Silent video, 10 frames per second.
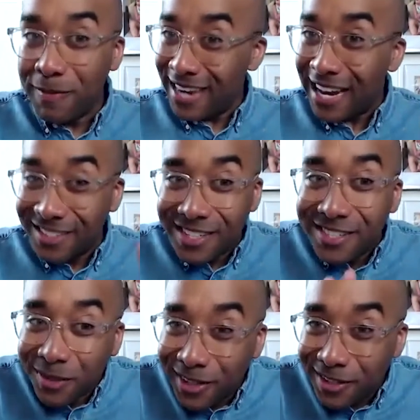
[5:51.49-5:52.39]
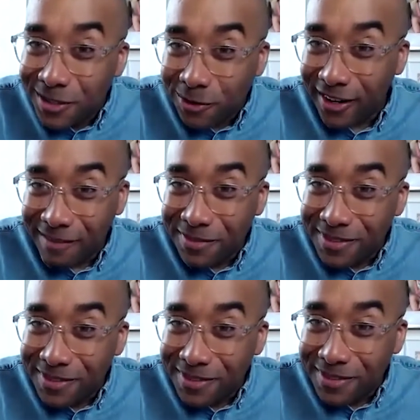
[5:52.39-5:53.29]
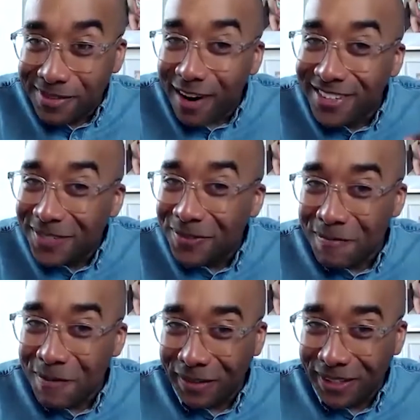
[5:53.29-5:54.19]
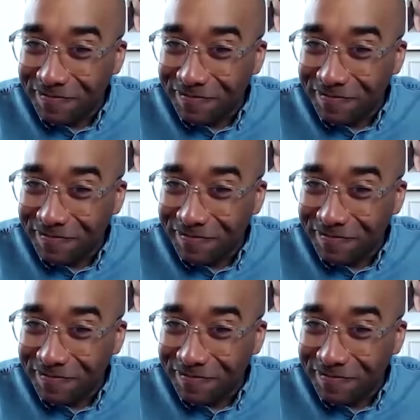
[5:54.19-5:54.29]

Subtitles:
And actually, this is a really good story. I'm sidebar just for a moment.